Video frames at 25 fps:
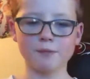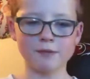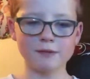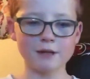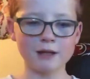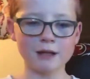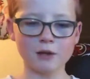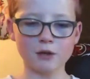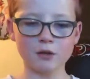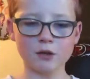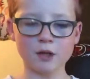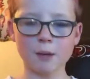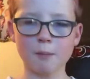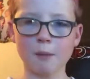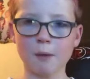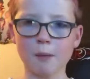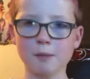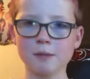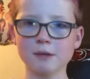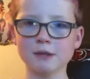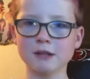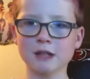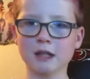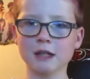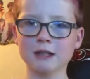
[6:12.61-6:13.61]
it'll come up
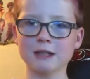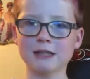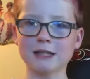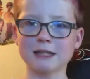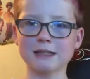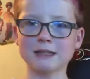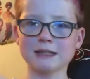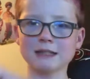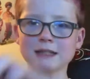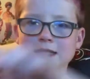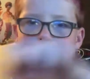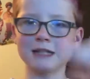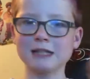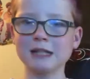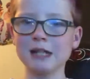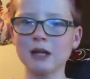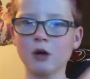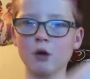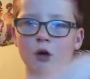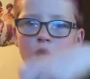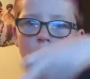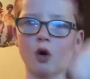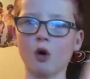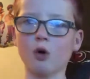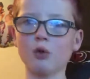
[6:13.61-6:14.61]
as like there's this
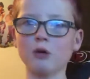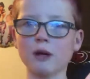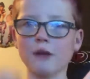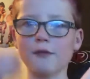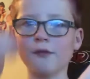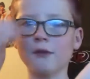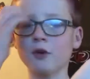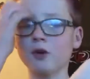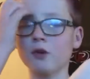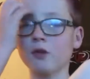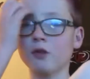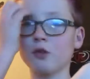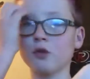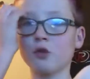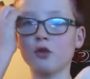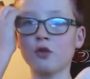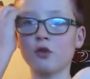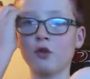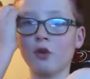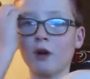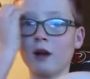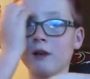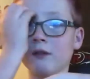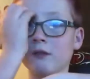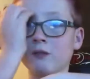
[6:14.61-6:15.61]
little hole in the
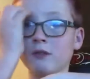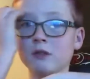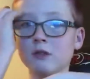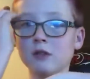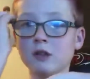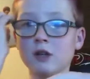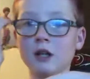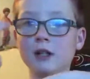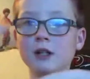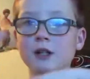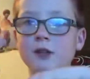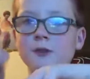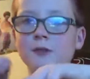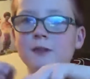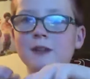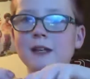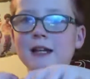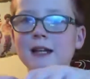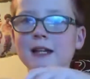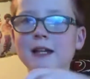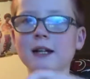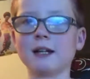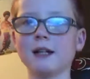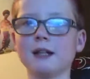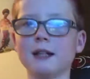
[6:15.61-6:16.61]
ground kind of thing,